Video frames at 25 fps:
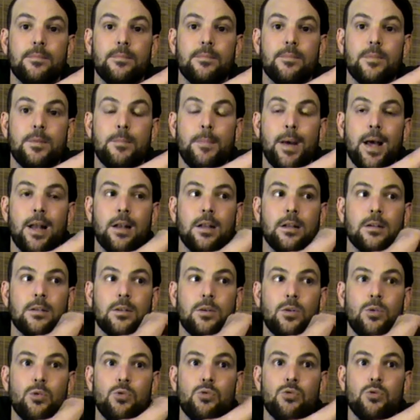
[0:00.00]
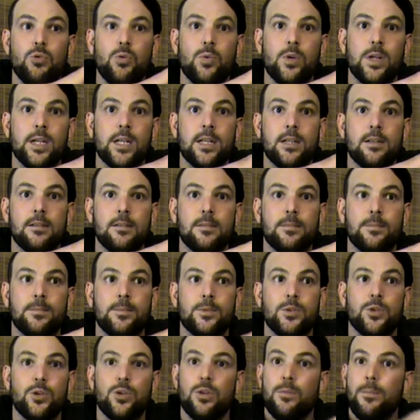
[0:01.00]
the palate all the way
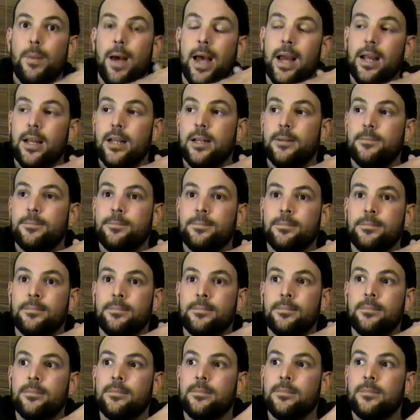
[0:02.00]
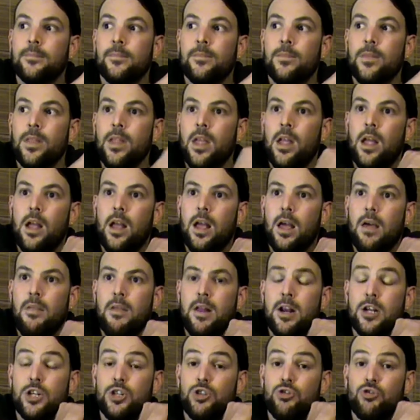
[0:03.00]
to the back, and
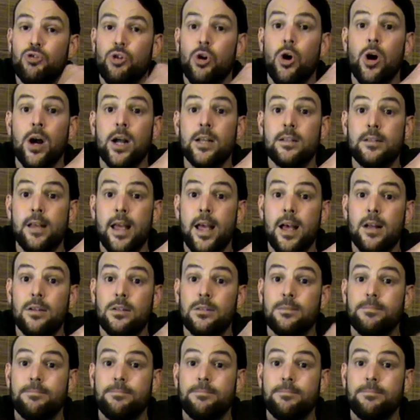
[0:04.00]
it dries out.